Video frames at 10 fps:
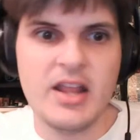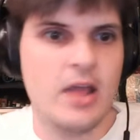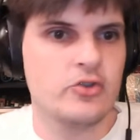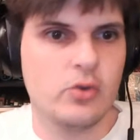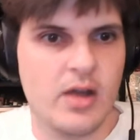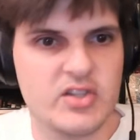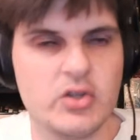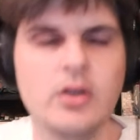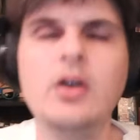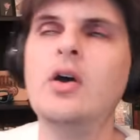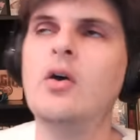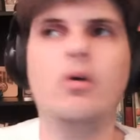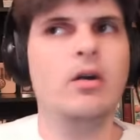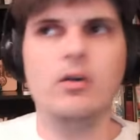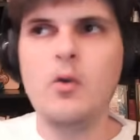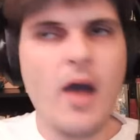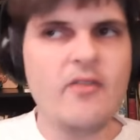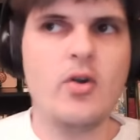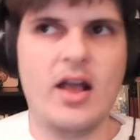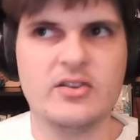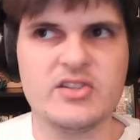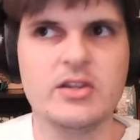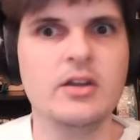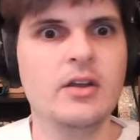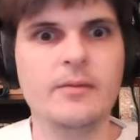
D'Angelo Russell or whoever else,